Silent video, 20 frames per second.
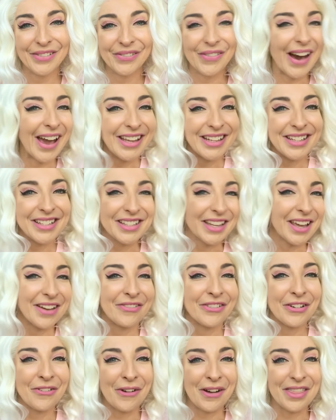Why does
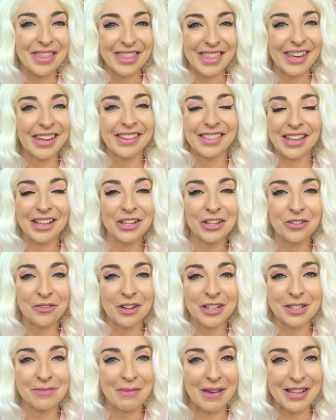everyone think they know
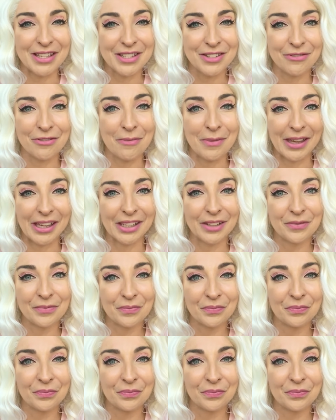what's best for me?